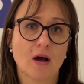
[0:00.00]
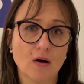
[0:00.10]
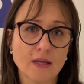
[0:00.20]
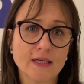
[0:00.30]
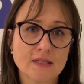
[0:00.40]

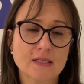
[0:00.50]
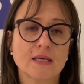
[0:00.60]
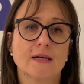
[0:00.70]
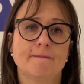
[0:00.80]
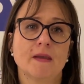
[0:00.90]
colleagues.
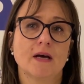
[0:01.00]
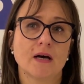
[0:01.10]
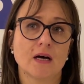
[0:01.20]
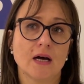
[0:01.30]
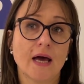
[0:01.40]

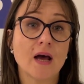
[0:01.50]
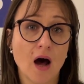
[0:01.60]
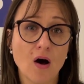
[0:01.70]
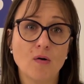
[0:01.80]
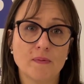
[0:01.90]
I
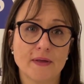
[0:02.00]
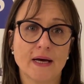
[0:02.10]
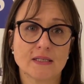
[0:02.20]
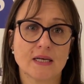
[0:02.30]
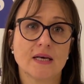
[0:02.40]
hope
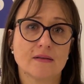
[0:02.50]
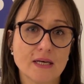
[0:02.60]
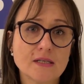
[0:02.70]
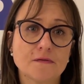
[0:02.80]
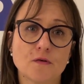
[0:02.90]
that
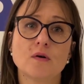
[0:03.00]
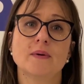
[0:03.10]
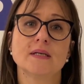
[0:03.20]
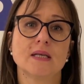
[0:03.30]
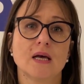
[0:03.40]
this
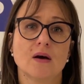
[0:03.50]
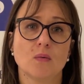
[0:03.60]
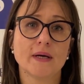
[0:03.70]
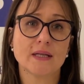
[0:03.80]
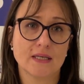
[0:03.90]
format
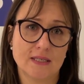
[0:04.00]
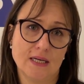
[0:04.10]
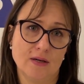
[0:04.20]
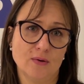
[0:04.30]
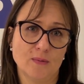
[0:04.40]
will
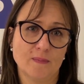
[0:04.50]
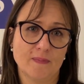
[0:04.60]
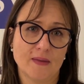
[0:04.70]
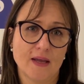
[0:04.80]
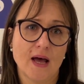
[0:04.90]
continue.
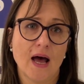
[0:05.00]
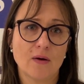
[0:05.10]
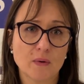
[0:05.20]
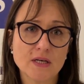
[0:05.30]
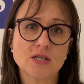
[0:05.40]

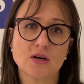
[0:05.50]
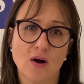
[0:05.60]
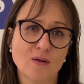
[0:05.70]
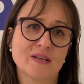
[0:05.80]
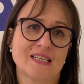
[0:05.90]
I wish
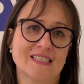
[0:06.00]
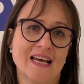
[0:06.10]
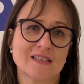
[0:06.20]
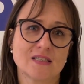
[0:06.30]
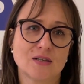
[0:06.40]
all the
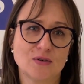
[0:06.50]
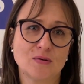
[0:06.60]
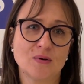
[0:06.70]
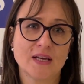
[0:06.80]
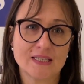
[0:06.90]
success
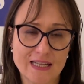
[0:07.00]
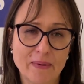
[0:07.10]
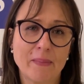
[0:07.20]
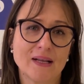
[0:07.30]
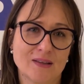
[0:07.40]
to
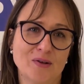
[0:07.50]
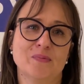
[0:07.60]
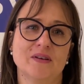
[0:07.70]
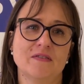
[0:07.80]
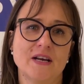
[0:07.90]
Islamabad
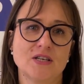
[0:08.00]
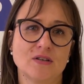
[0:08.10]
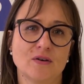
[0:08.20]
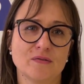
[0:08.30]
Non-Proliferation